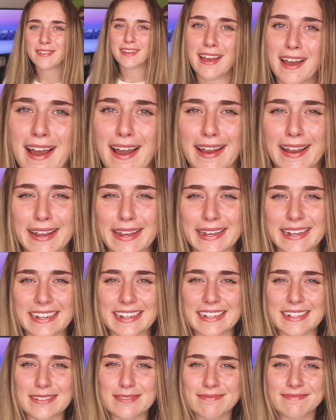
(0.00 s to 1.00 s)

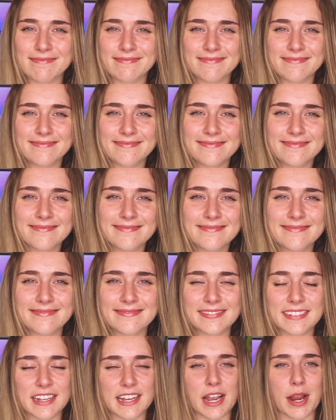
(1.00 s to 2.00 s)
Hi,
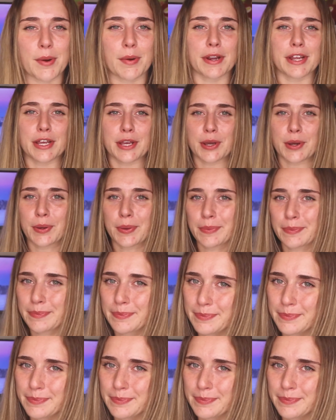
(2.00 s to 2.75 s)
how are you?